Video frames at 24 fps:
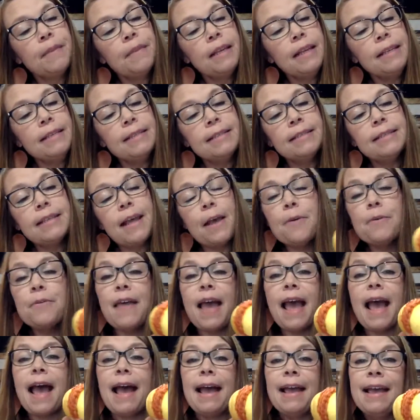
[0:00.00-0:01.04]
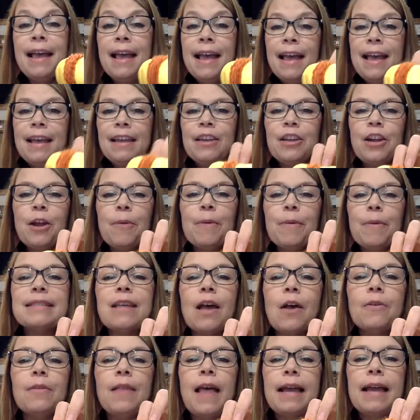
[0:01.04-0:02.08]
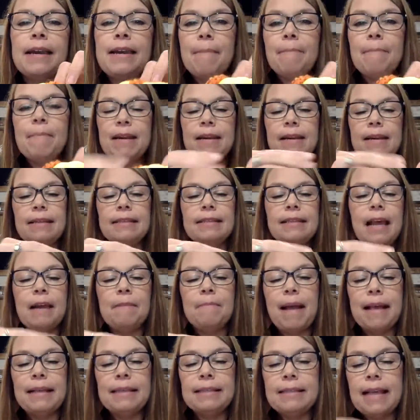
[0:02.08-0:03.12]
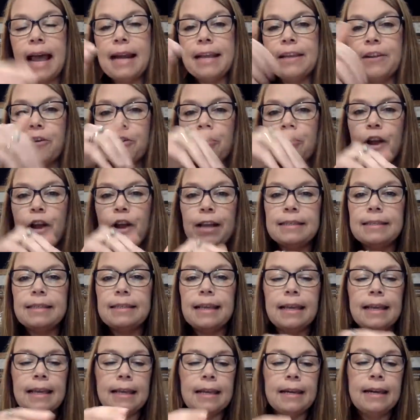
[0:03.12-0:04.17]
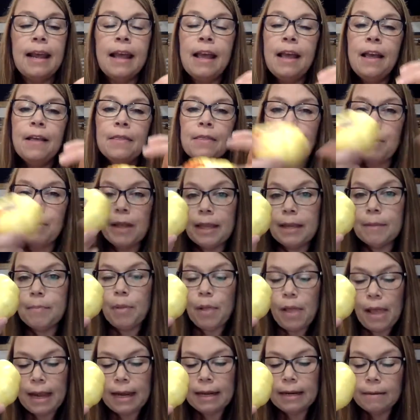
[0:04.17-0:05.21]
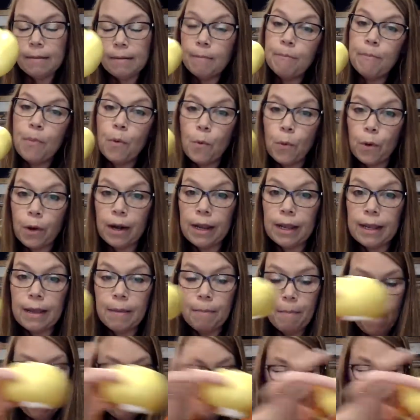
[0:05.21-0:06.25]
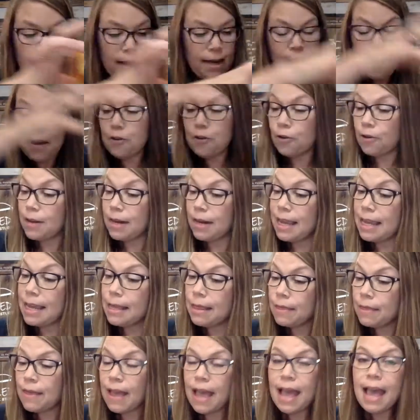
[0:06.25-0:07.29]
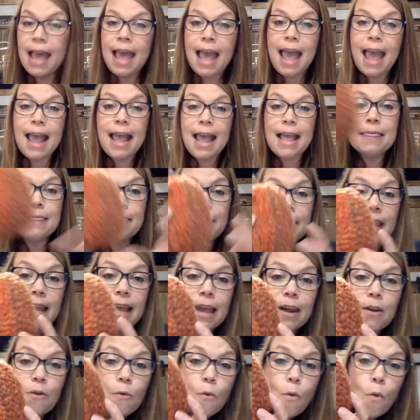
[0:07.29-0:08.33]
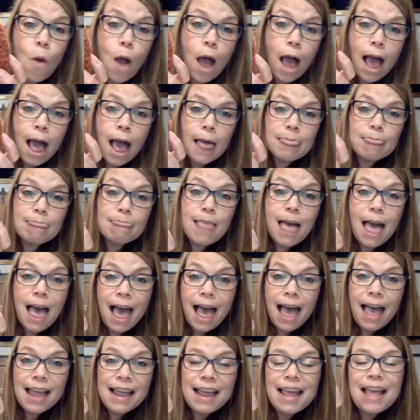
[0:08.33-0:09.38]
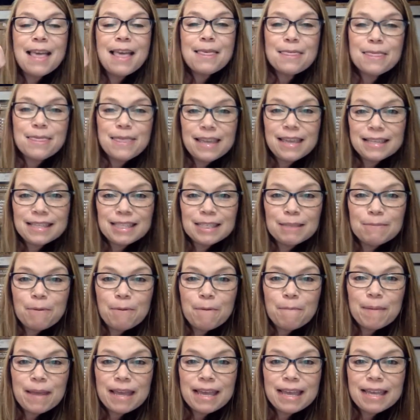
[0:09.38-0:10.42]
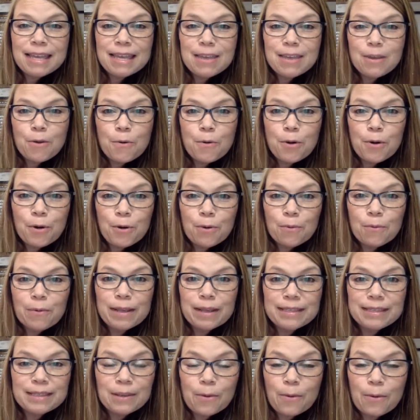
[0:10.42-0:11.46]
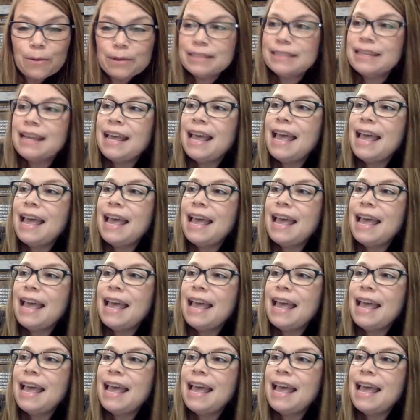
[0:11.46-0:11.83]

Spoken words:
so that, you know, it's all lined up and side by side, and you're not seeing the really plain, boring pumpkin underneath. And then voila, this will be your result.